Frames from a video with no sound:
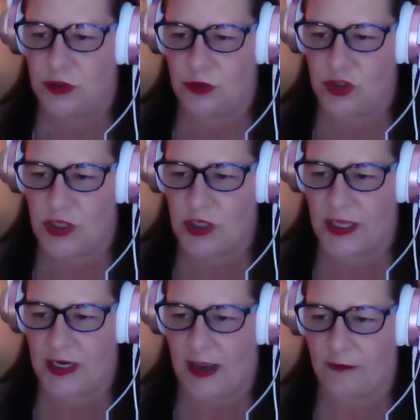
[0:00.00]
to
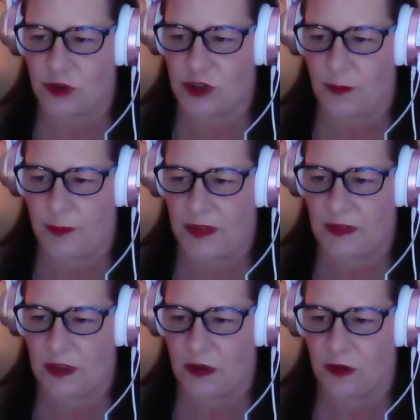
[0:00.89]
Shanann after
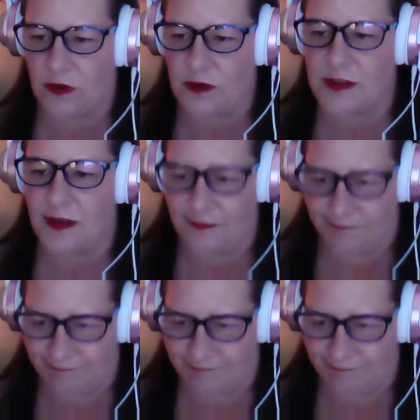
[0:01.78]
dumping the girls?